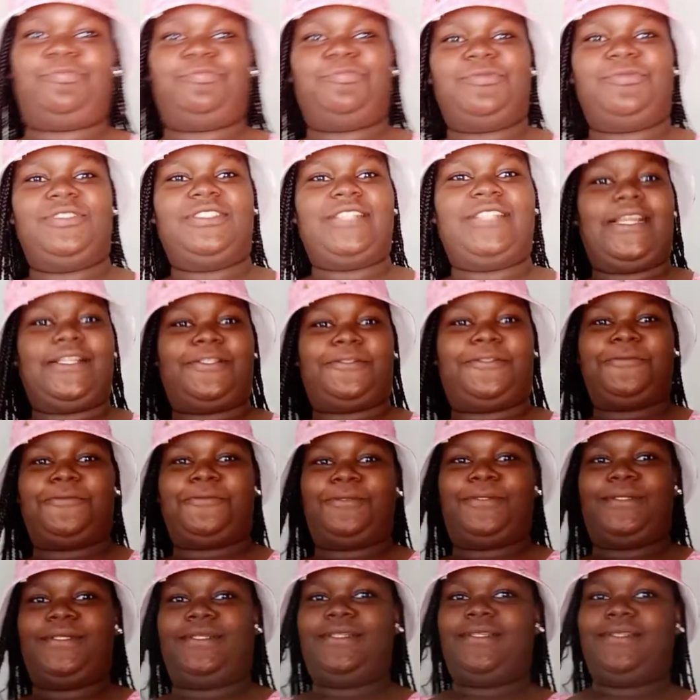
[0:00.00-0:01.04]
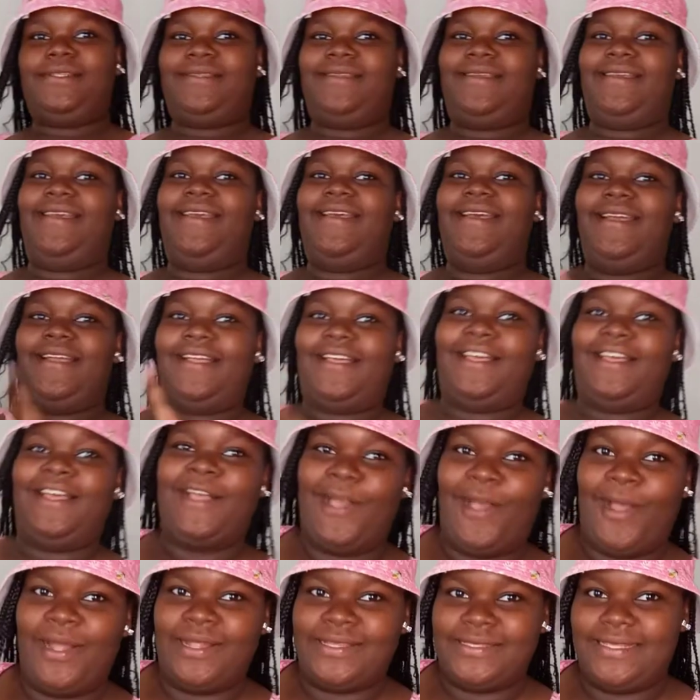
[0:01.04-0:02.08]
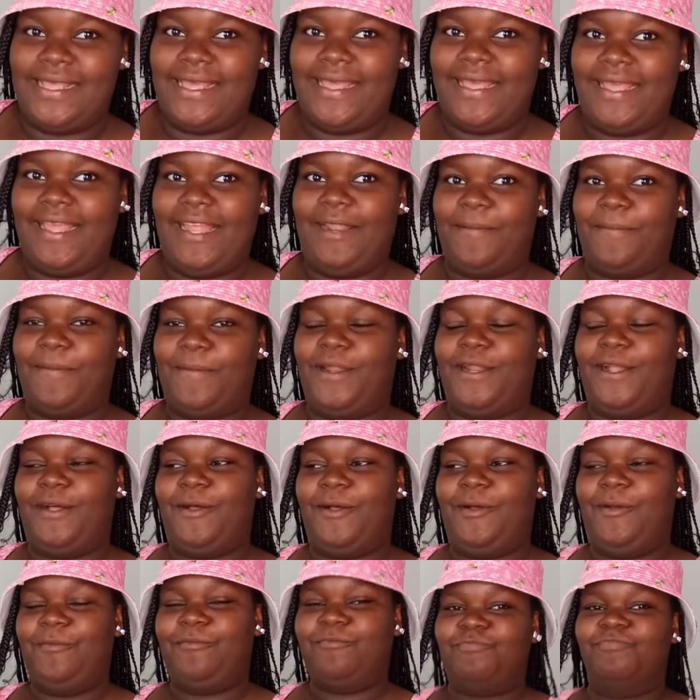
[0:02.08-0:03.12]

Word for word: Stay tuned. Good content, you know.